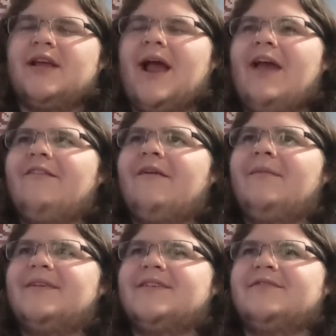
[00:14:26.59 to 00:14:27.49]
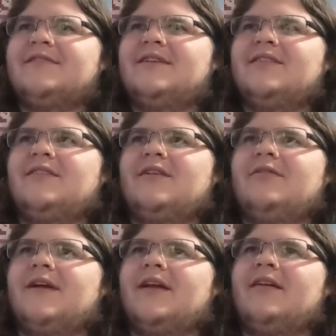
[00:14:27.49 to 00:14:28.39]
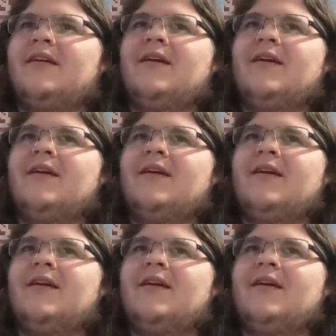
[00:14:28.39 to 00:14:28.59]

Like I found myself sitting in the theater like